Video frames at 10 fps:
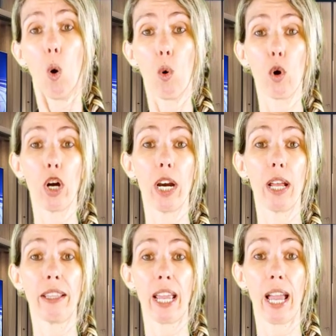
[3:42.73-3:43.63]

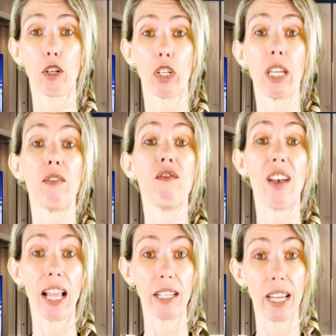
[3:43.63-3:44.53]
or they actually can
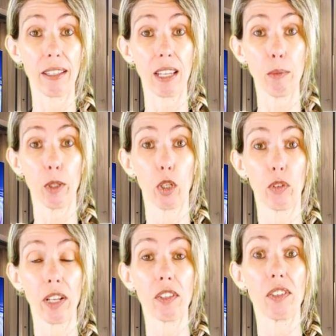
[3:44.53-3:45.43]
validate the email
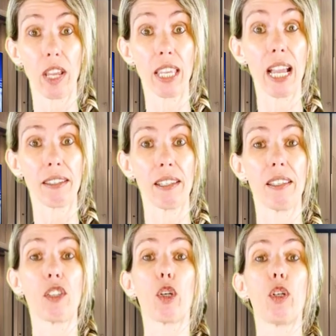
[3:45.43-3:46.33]
address and say, yes, this
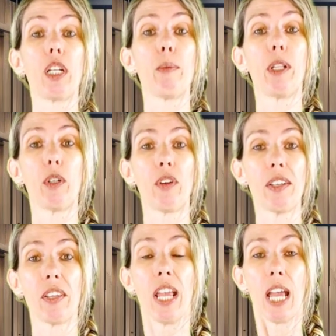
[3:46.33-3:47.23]
is a good email
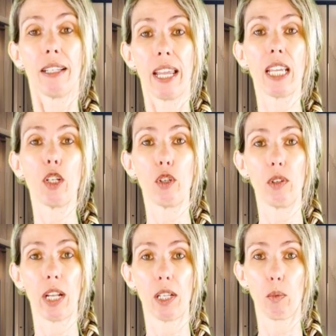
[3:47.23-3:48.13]
address, they can do
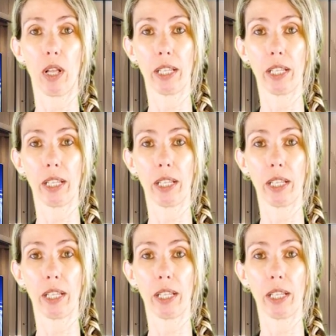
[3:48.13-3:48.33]
that as well.